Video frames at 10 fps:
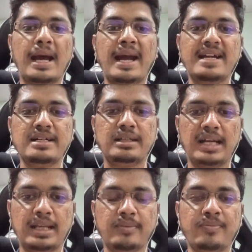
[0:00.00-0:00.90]
and
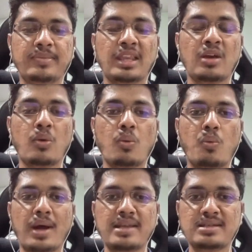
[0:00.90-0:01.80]
then
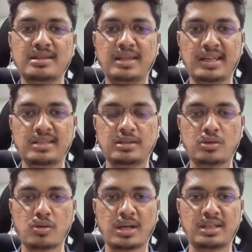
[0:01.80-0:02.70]
once this
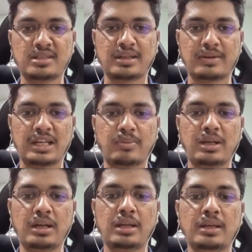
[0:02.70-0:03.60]
token is available,